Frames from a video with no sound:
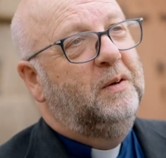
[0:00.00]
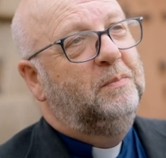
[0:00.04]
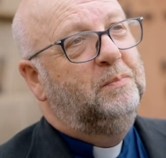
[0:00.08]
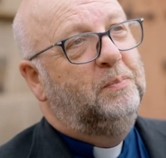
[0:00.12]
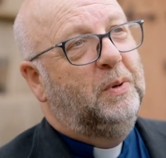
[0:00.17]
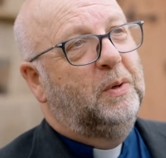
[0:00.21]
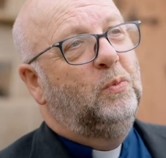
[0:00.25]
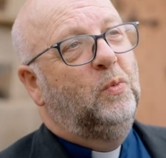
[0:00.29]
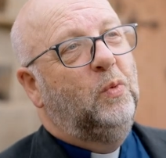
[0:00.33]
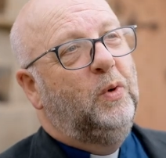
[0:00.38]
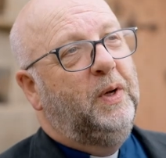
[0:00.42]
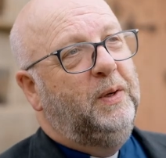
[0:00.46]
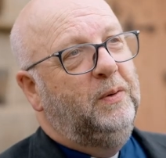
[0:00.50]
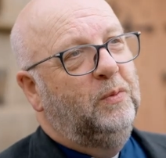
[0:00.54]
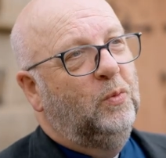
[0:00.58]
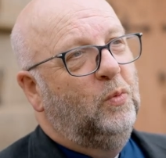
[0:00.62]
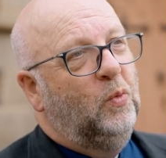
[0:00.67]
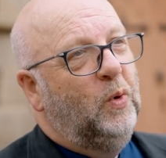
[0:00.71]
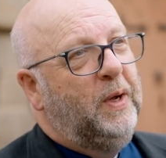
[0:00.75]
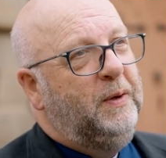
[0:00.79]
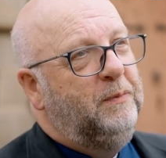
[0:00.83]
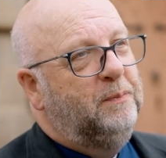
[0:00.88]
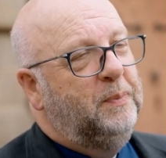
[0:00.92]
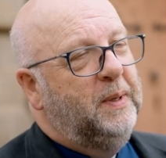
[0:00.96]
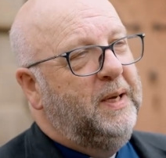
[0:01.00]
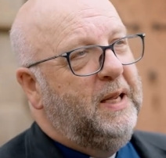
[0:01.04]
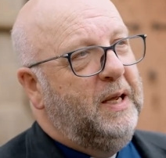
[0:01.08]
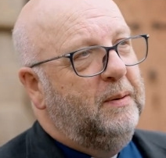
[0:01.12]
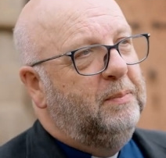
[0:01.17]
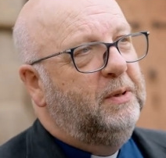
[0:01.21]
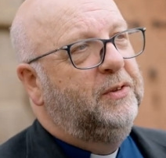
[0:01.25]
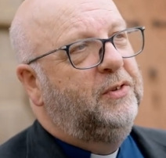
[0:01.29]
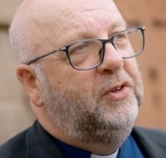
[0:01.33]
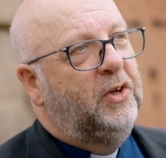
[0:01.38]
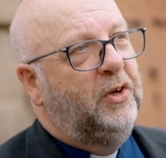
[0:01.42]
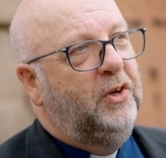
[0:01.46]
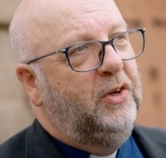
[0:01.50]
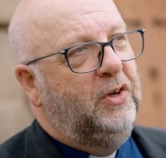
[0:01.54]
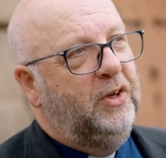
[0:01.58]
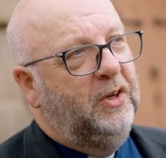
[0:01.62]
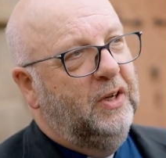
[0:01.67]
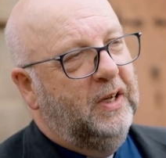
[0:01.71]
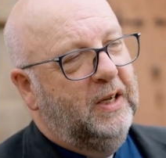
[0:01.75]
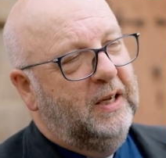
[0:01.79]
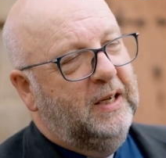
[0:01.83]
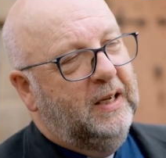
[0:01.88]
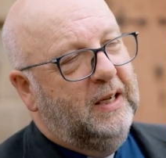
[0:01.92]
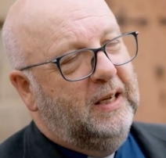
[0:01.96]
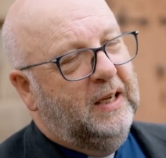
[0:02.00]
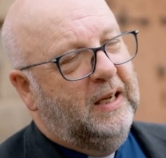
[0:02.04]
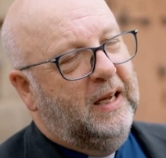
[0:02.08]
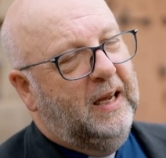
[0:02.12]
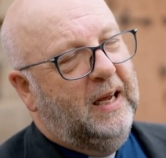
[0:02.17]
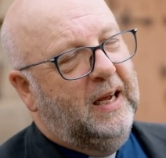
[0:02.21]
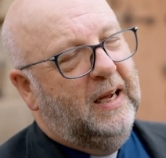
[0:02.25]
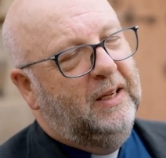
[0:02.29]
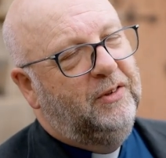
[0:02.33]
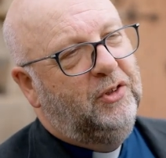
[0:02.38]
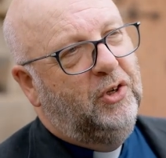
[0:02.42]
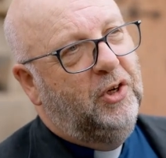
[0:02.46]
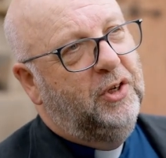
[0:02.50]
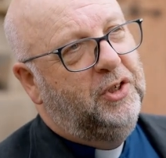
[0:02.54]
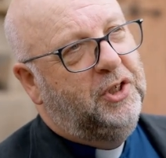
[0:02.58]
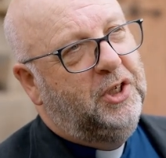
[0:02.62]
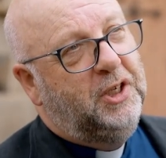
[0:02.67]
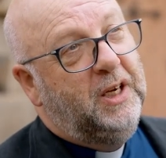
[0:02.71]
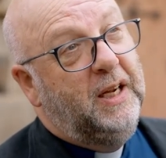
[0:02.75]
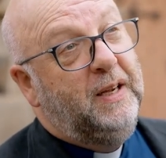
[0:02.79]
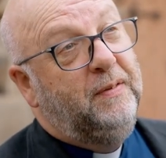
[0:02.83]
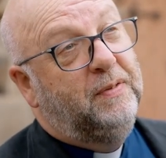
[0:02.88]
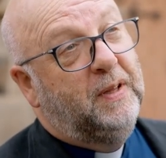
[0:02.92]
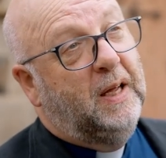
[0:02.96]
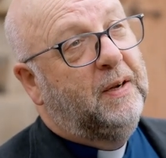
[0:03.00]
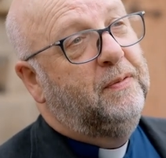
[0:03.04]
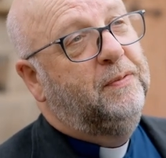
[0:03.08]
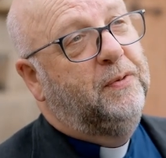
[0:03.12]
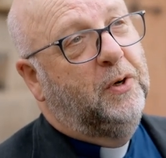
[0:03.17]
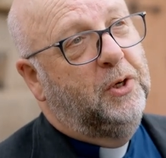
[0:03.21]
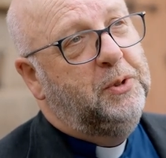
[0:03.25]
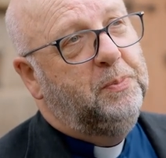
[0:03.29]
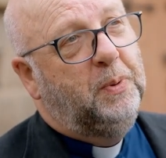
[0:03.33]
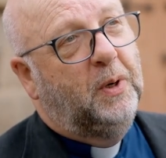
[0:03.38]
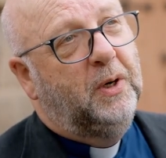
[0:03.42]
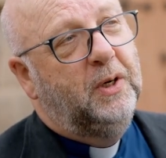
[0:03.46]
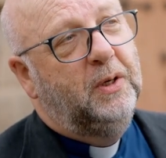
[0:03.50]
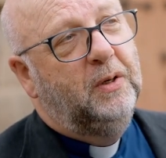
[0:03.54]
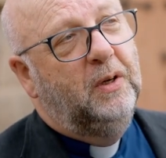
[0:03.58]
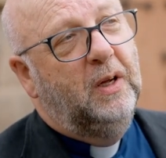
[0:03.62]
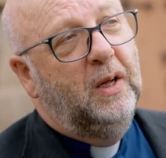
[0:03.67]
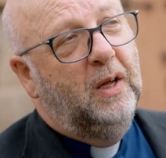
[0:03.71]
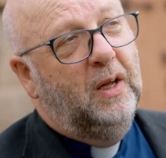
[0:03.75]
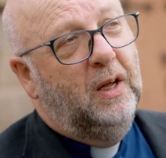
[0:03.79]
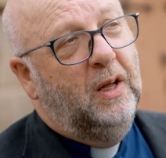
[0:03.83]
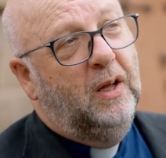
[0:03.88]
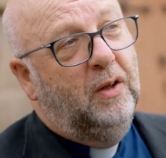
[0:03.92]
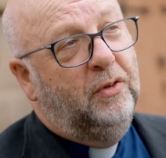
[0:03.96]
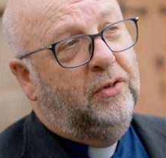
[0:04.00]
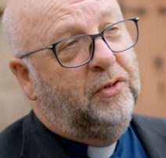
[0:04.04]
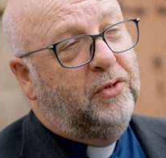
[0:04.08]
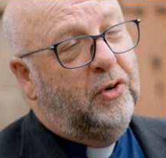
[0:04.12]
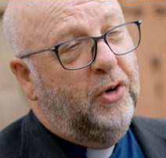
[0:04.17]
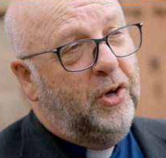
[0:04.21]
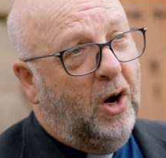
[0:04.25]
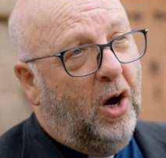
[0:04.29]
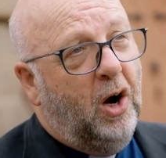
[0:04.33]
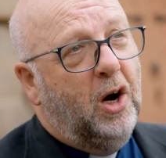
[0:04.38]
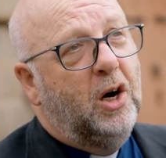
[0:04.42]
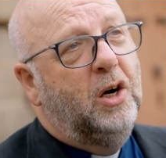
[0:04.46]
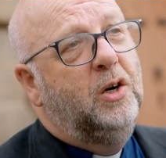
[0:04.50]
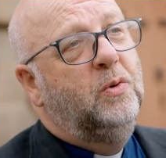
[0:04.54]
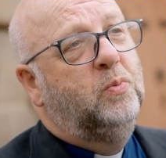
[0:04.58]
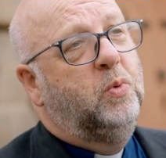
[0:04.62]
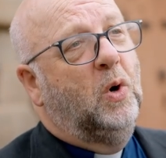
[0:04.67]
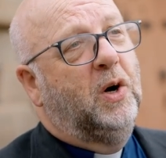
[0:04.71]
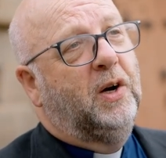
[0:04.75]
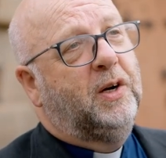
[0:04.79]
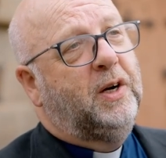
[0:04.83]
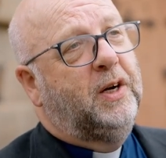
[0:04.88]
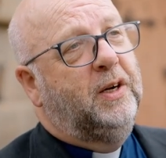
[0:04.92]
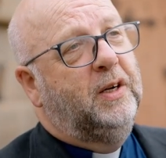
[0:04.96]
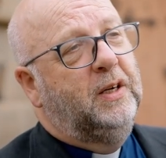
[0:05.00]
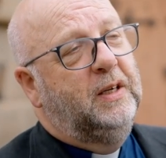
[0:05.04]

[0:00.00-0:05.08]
but we, we've been able to, uh, to achieve that first part through hard work,